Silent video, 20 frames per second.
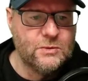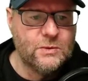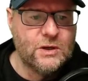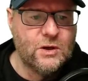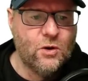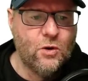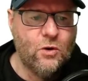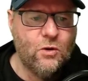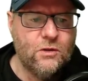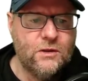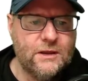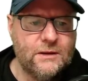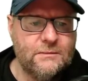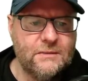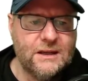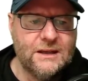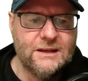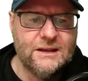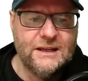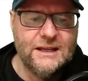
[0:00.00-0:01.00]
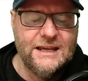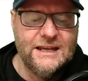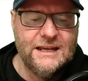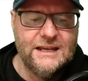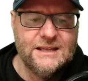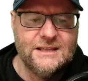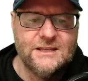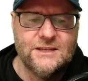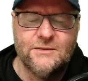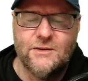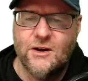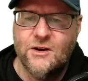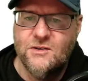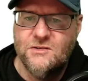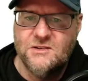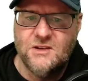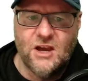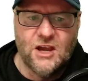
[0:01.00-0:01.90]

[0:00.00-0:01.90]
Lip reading: We call them leading zeros.